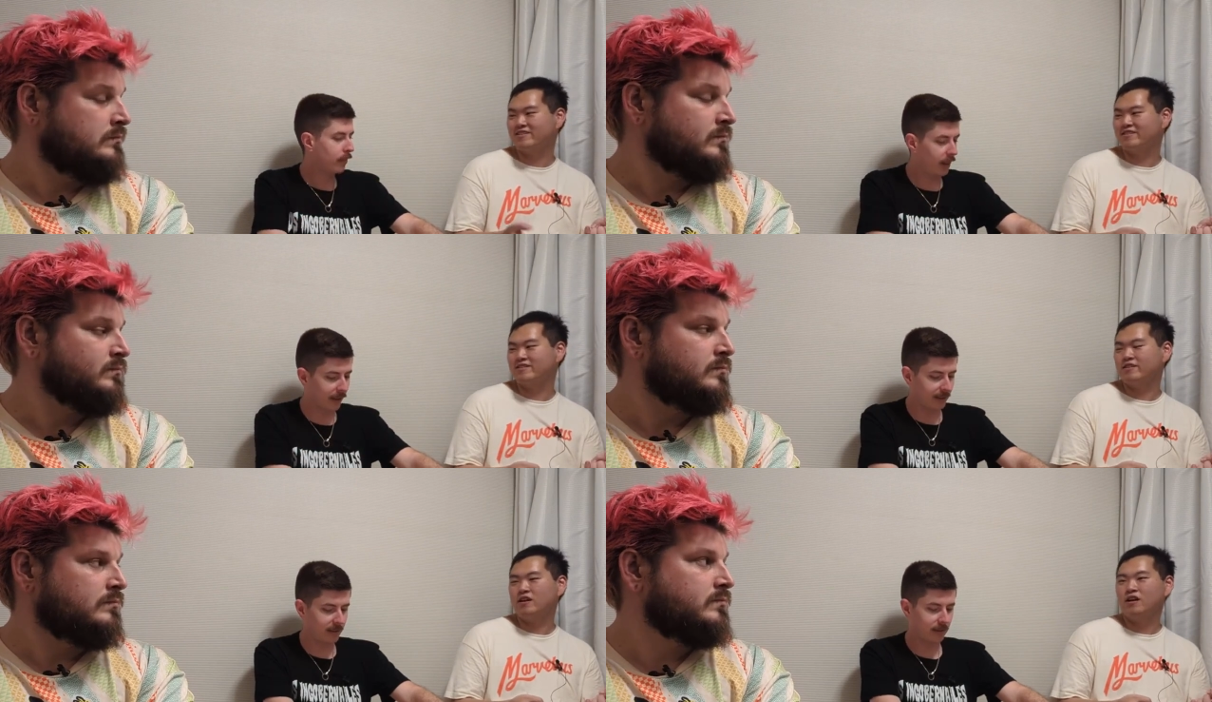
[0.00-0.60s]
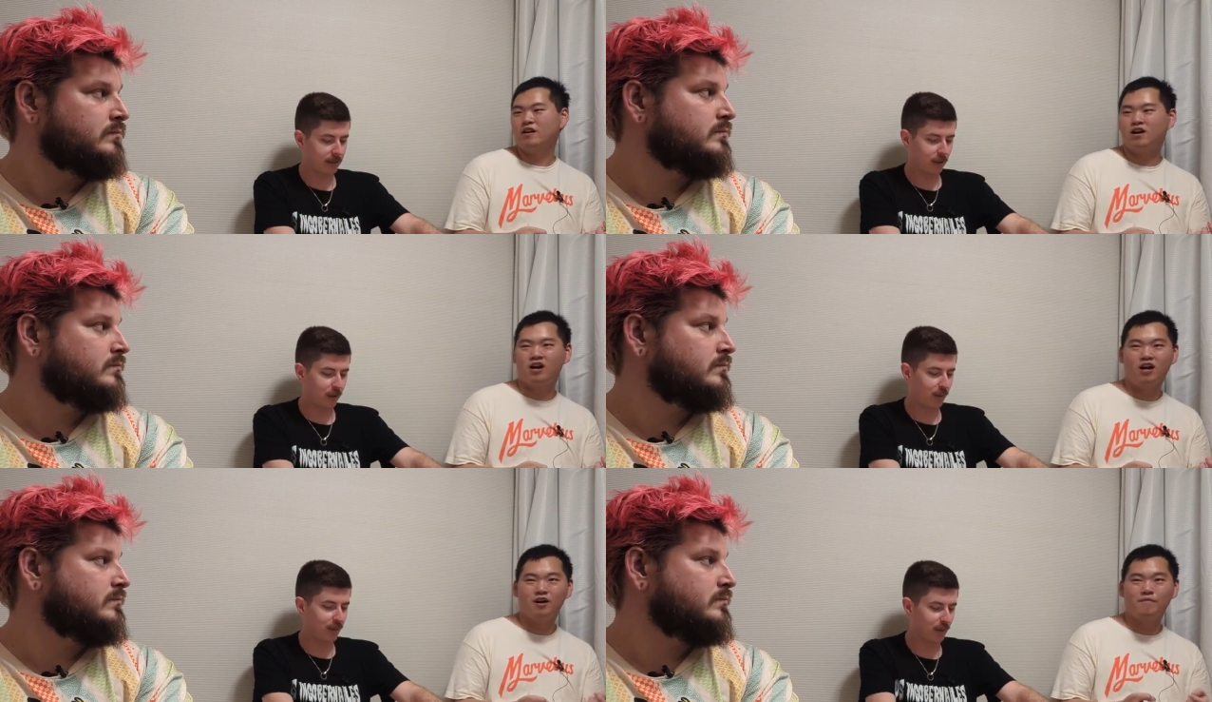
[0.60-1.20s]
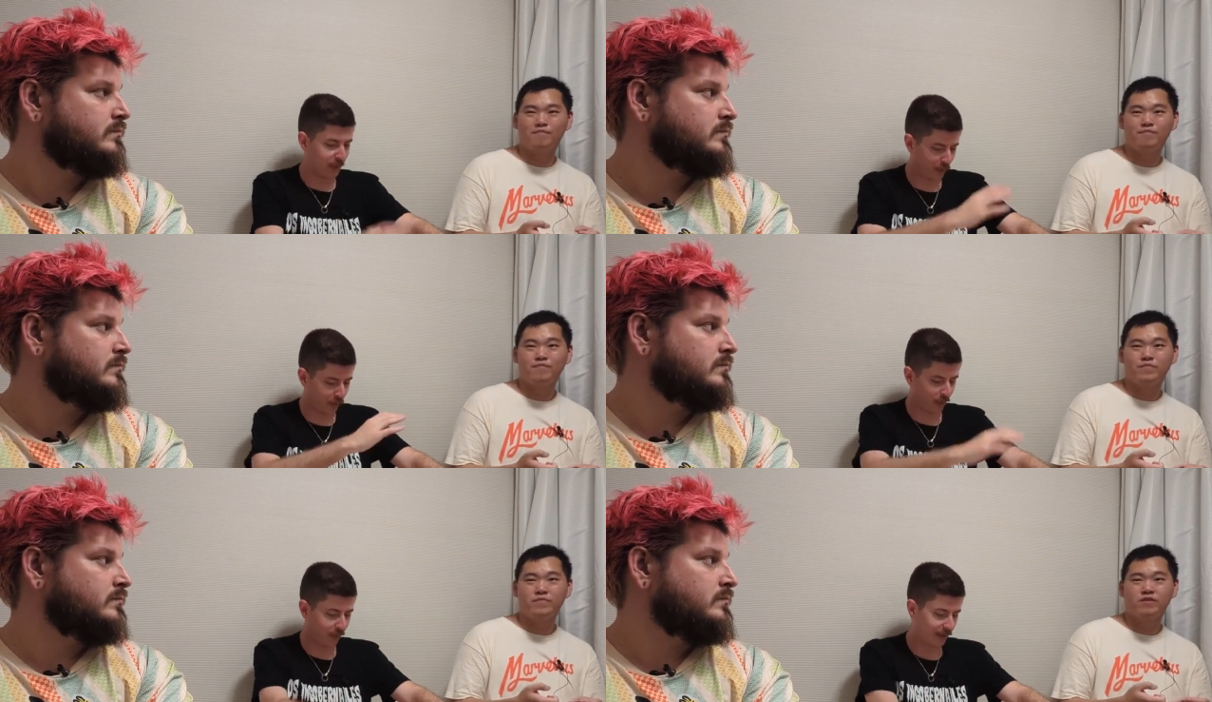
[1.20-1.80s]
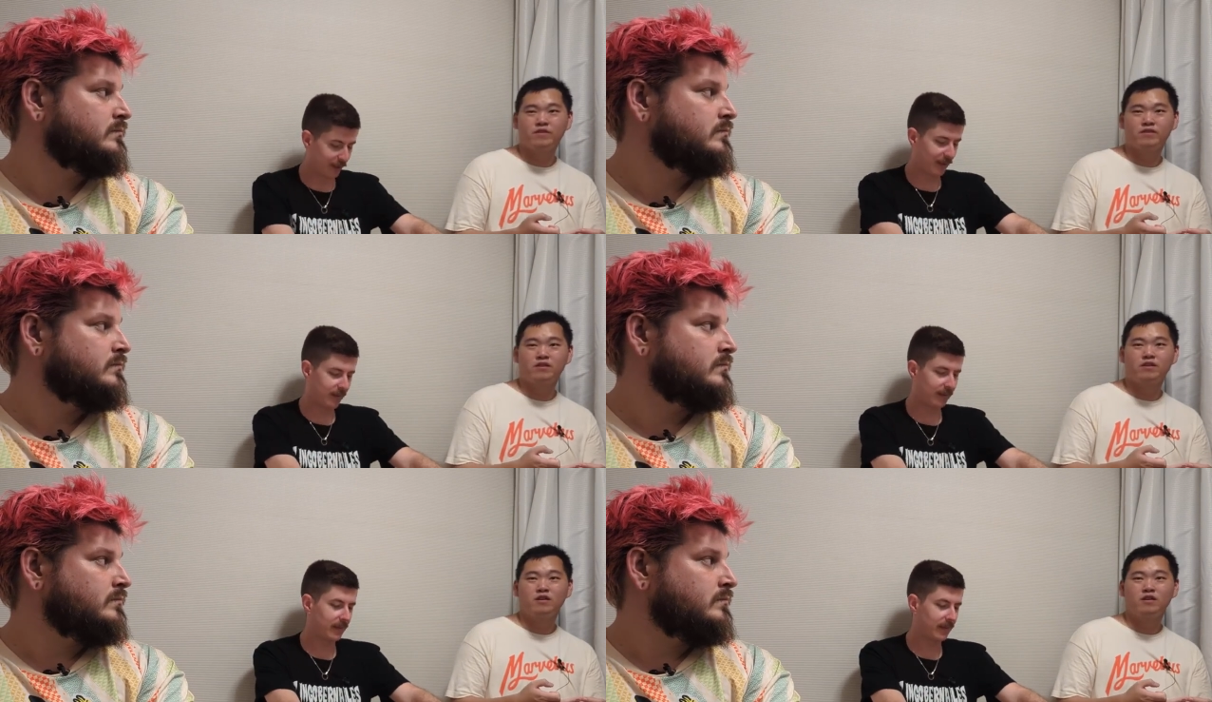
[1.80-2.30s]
Speaker 1: Yes. So Tom um, also went to Pokemon Worlds.